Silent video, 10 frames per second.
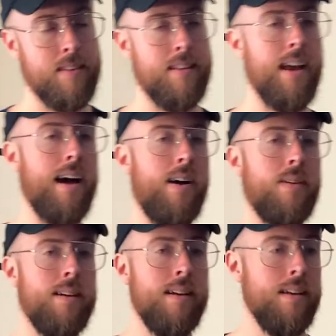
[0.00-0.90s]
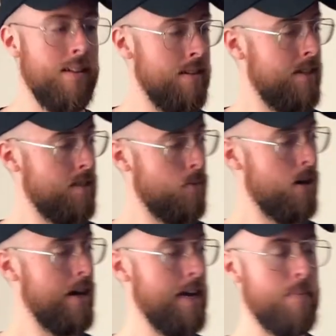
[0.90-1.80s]
Now, let's put our
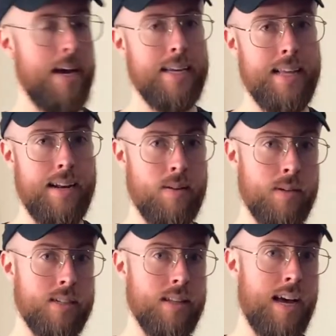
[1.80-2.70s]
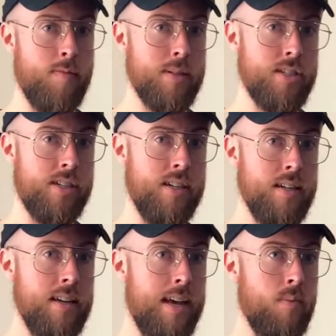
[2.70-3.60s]
hand back in that original half position,
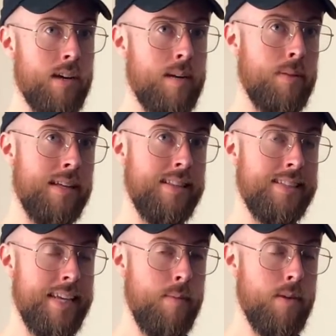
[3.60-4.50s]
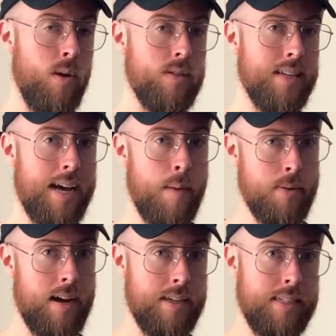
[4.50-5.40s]
and we're going to play the same notes up an
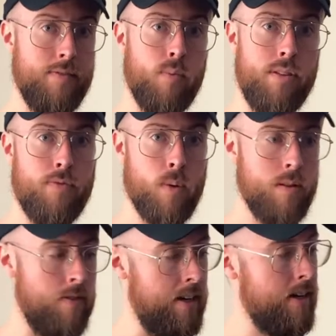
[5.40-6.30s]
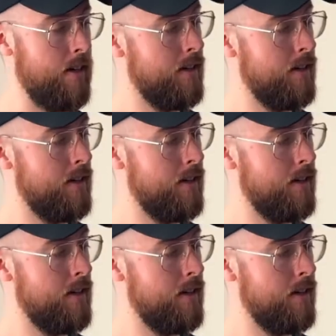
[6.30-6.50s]
octave with fourth finger.